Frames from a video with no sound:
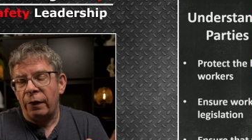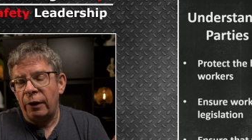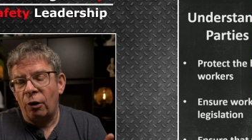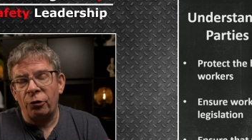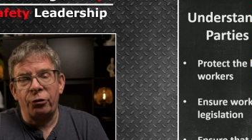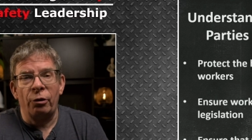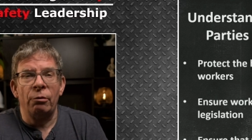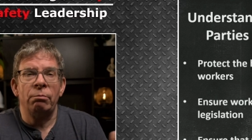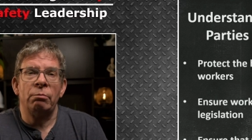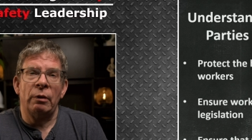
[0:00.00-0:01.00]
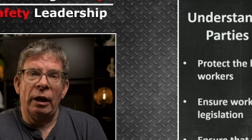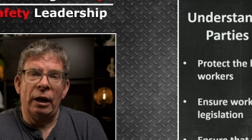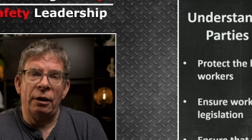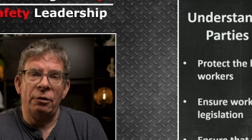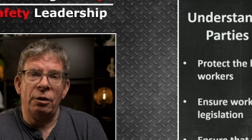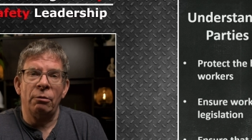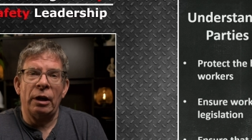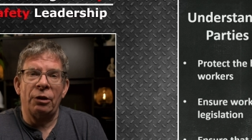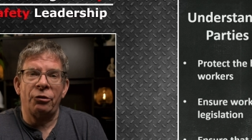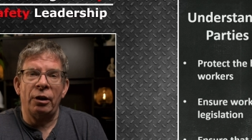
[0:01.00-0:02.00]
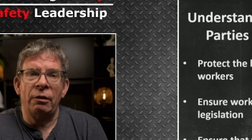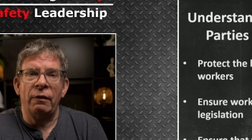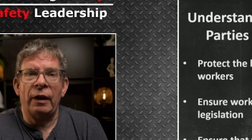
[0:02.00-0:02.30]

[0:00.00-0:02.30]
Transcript: They also, and you guessed it,